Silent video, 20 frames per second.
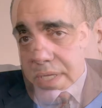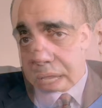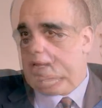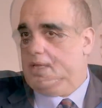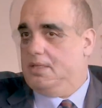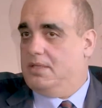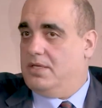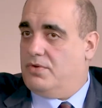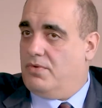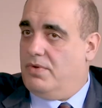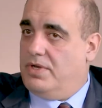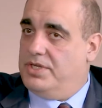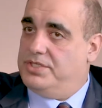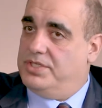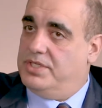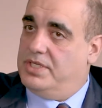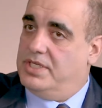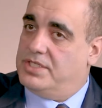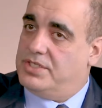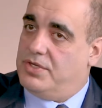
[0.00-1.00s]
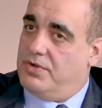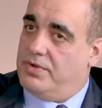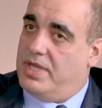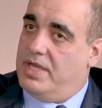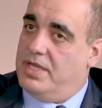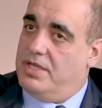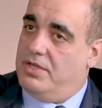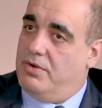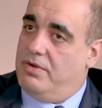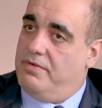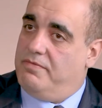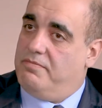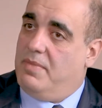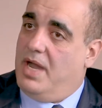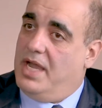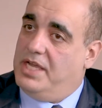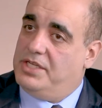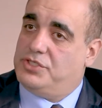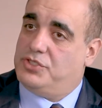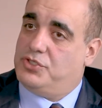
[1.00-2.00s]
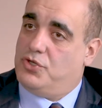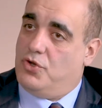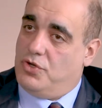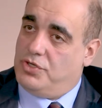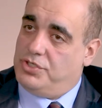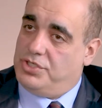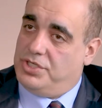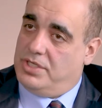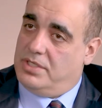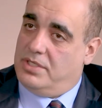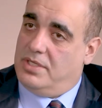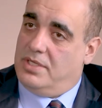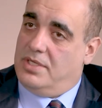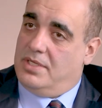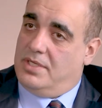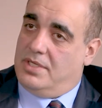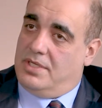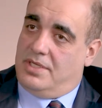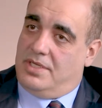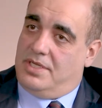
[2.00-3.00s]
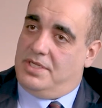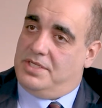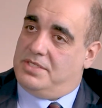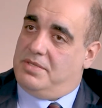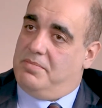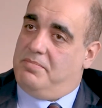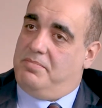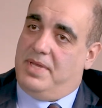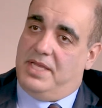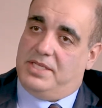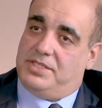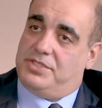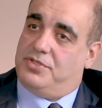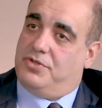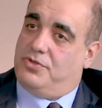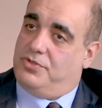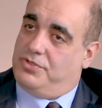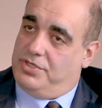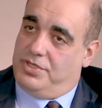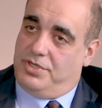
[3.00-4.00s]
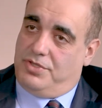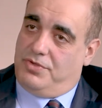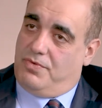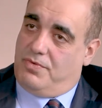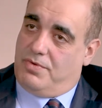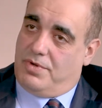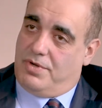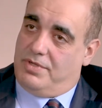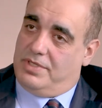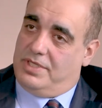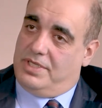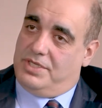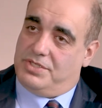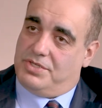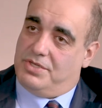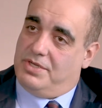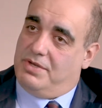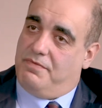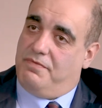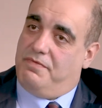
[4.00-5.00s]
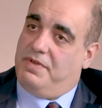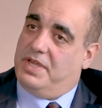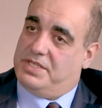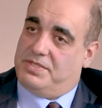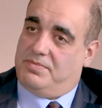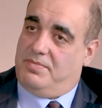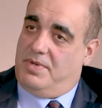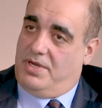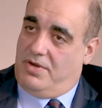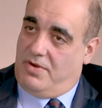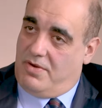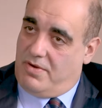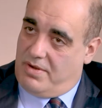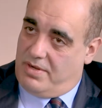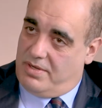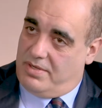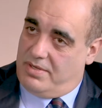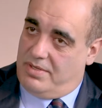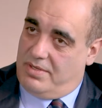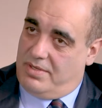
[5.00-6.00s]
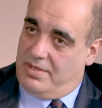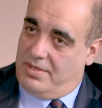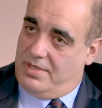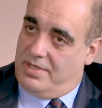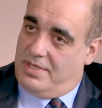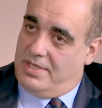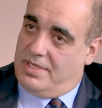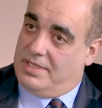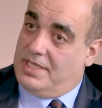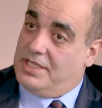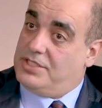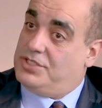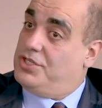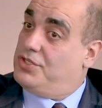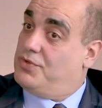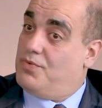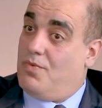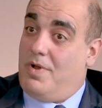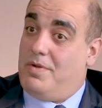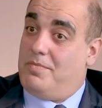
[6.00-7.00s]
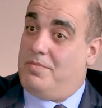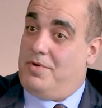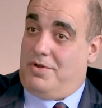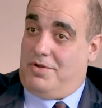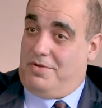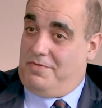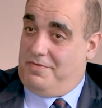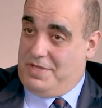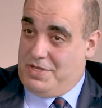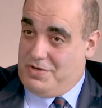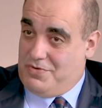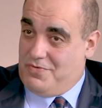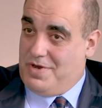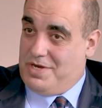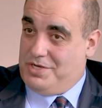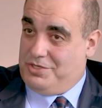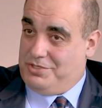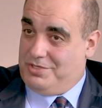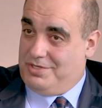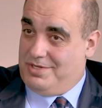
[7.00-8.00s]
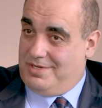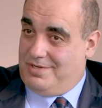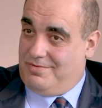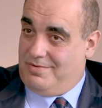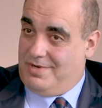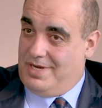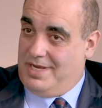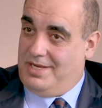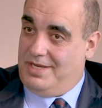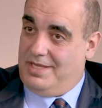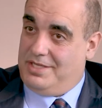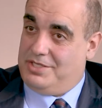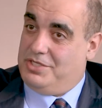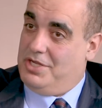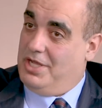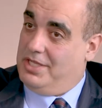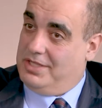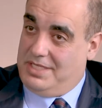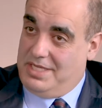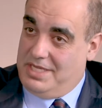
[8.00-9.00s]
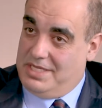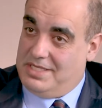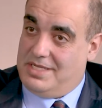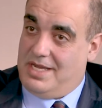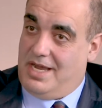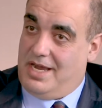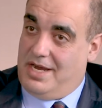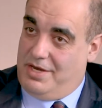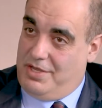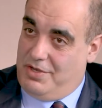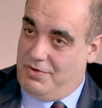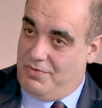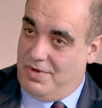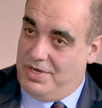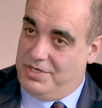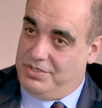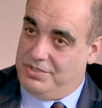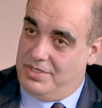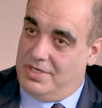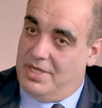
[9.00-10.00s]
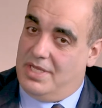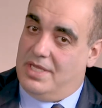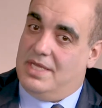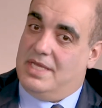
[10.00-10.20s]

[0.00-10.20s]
And the question is, okay, you know, if my surgeon is the best surgeon in the world and is going to fix my heart, that's just one part of the equation, right? It's not the entire equation.